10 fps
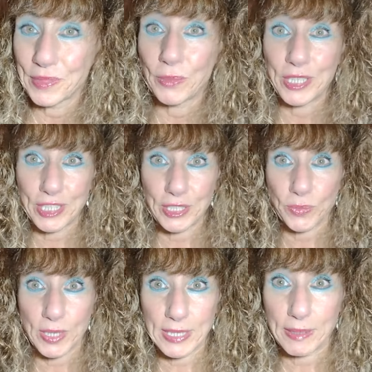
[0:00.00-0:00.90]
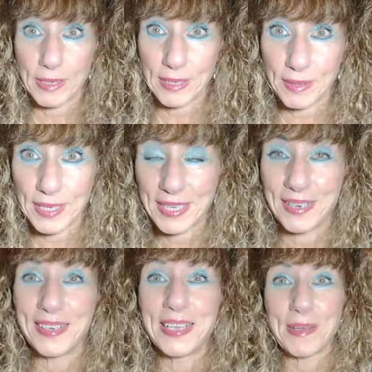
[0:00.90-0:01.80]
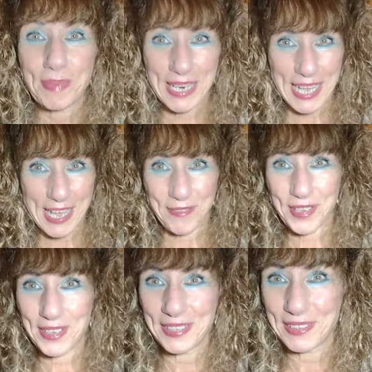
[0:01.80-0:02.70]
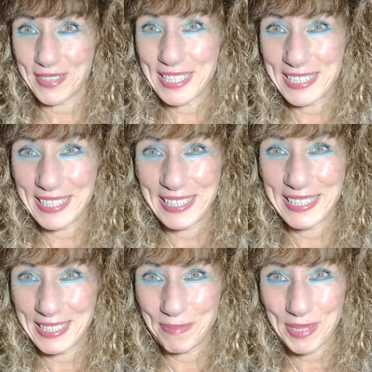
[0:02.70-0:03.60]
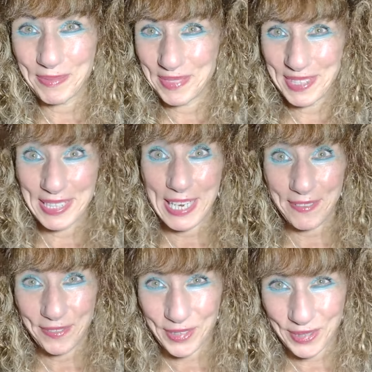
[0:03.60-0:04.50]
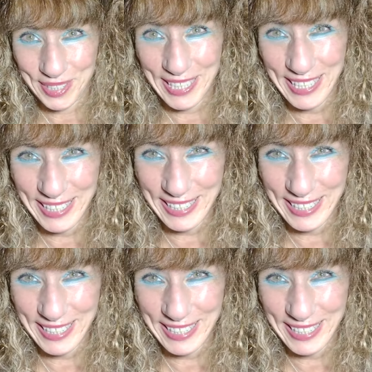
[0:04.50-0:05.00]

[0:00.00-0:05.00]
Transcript: which is one of the, you know, but I have all the rest of the symptoms tenfold.